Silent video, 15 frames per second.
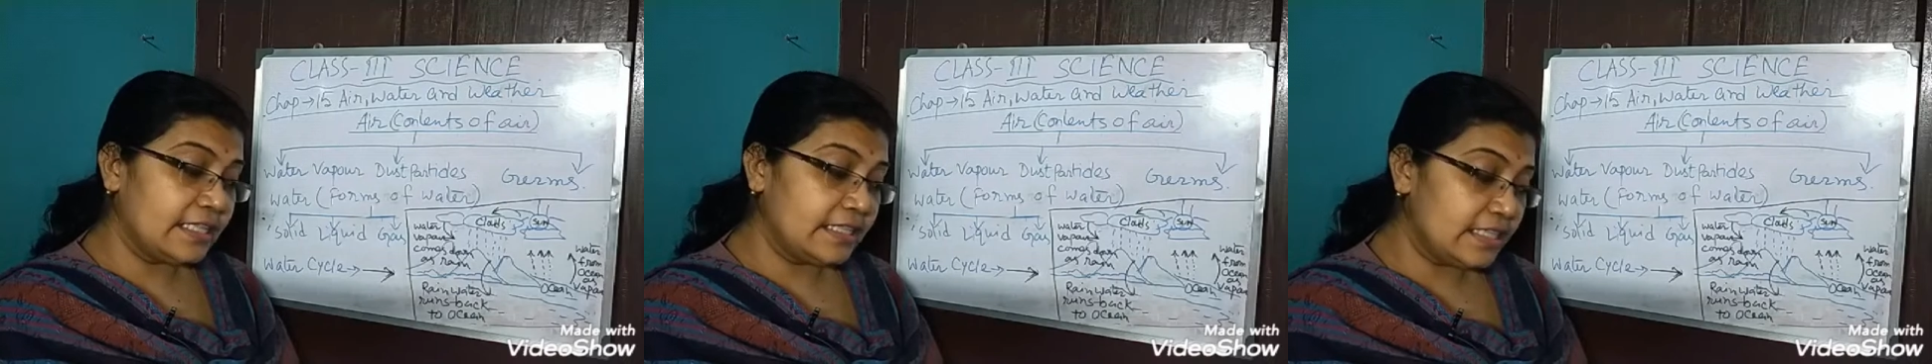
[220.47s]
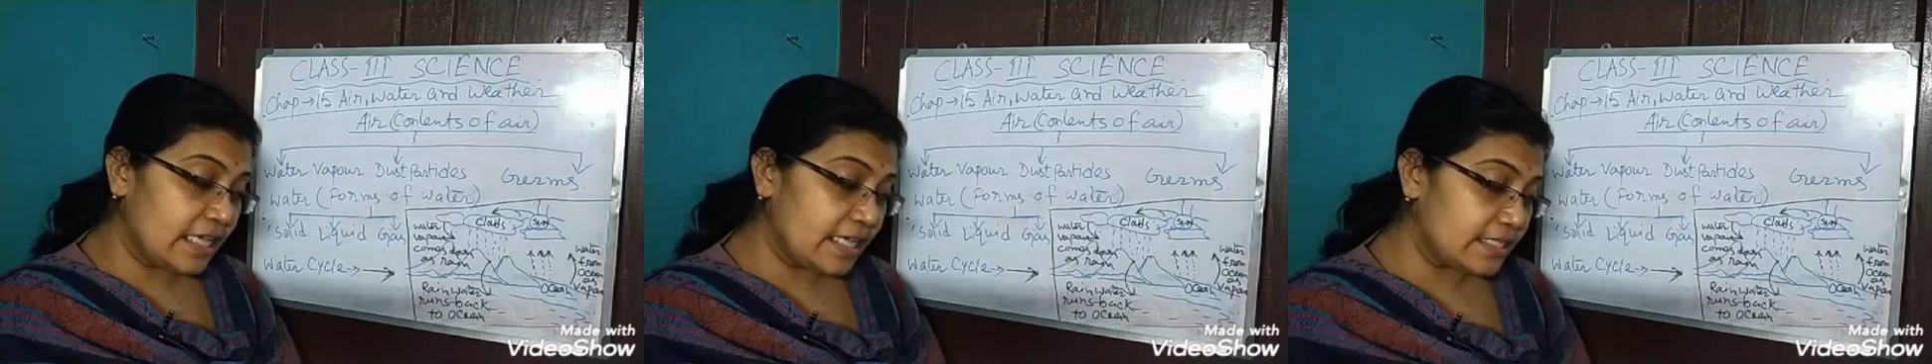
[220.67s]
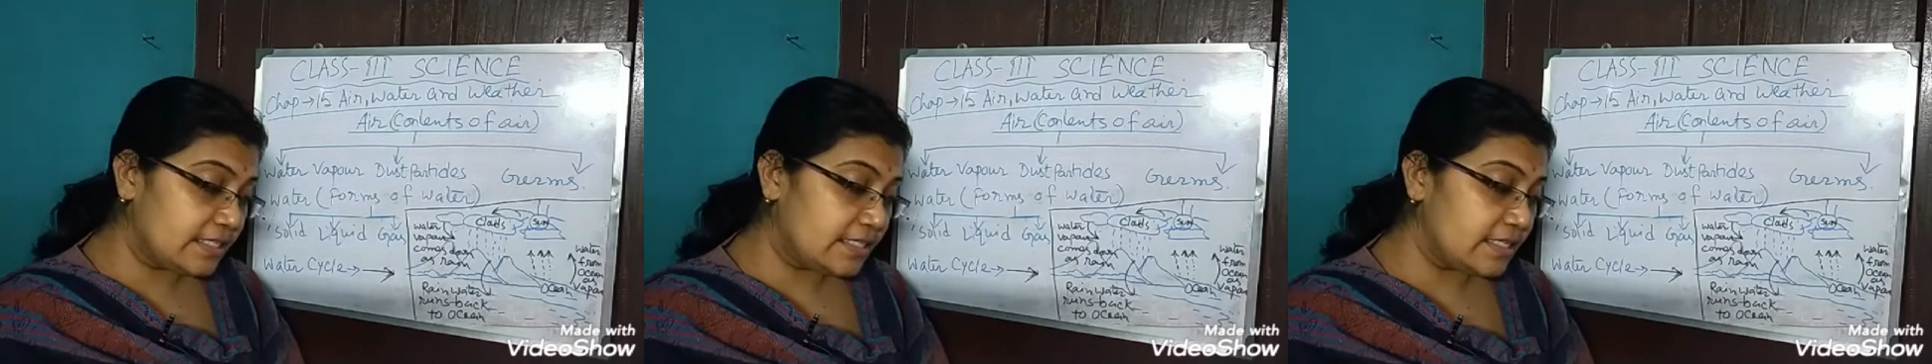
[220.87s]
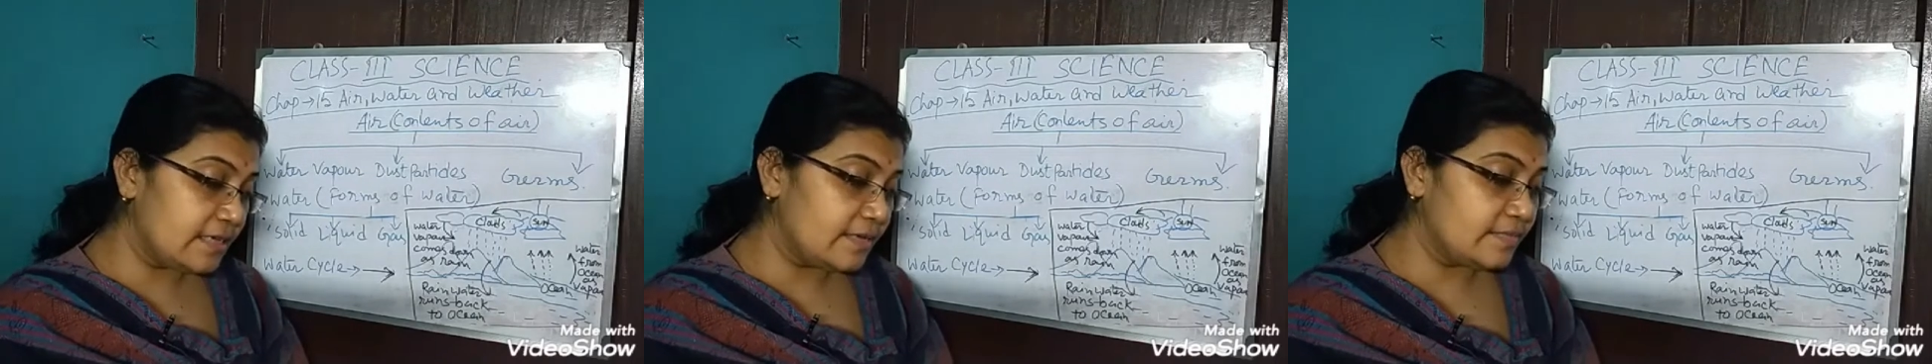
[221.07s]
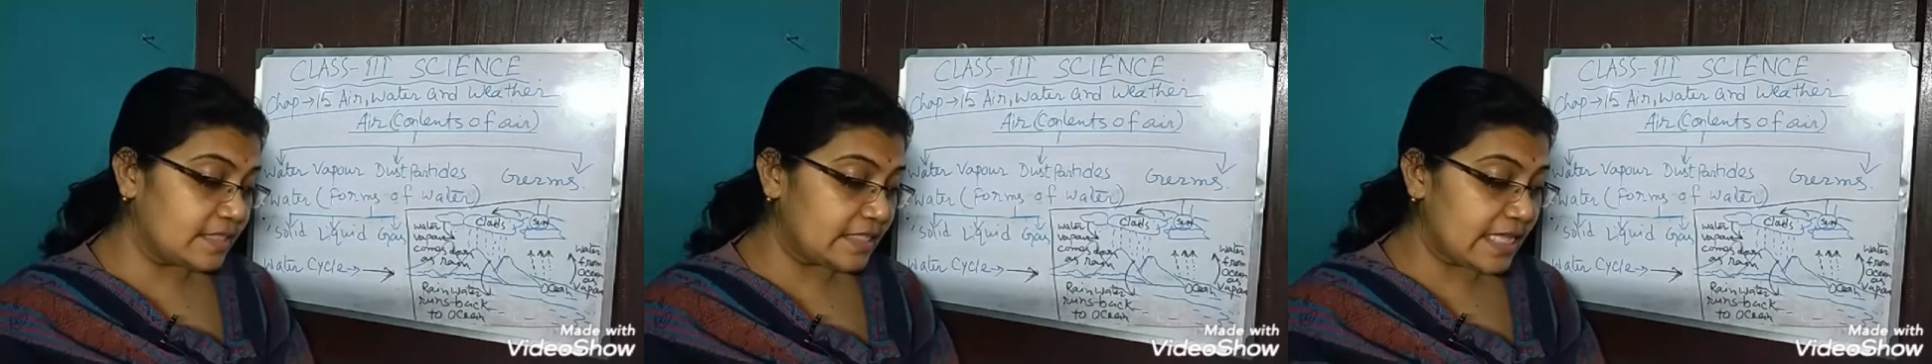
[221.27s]
These
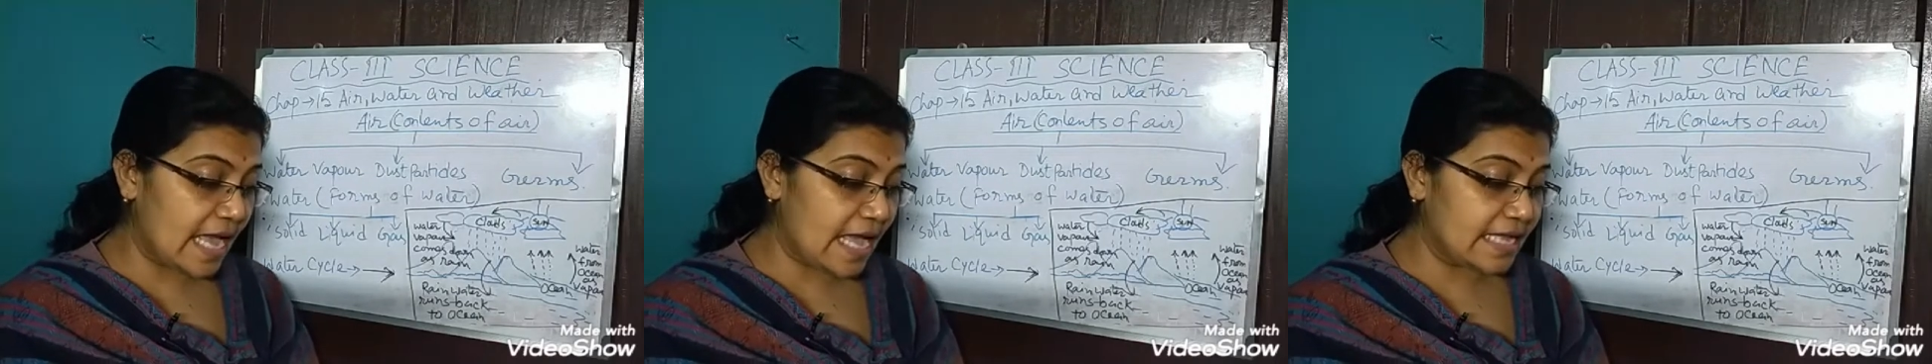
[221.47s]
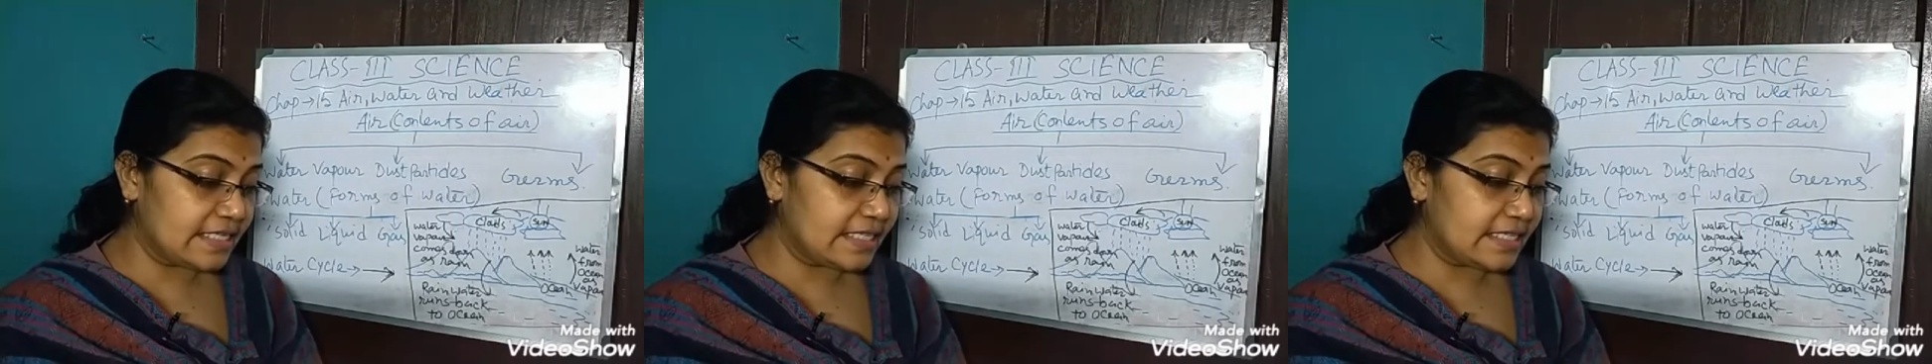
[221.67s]
germs can